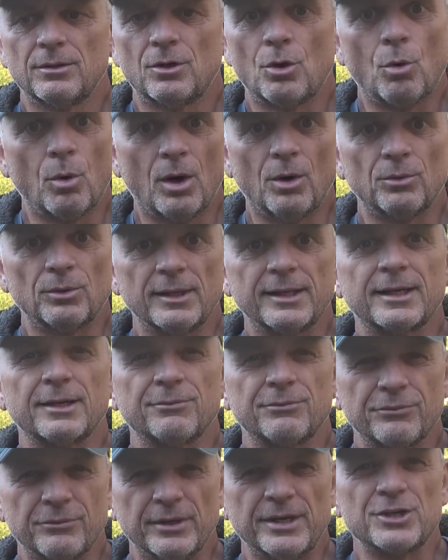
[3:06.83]
quote like a
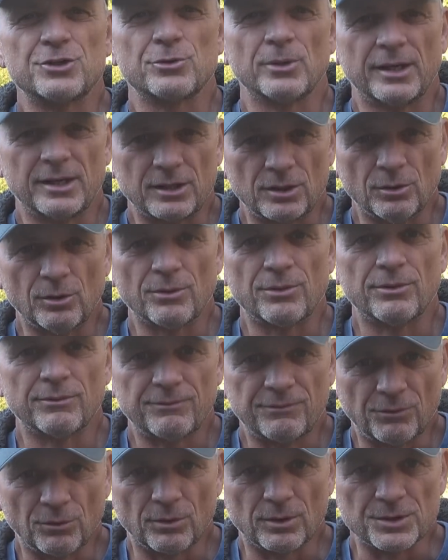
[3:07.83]
freight train going through
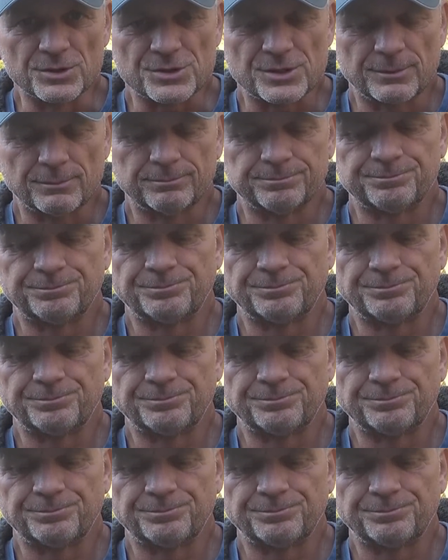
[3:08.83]
the forest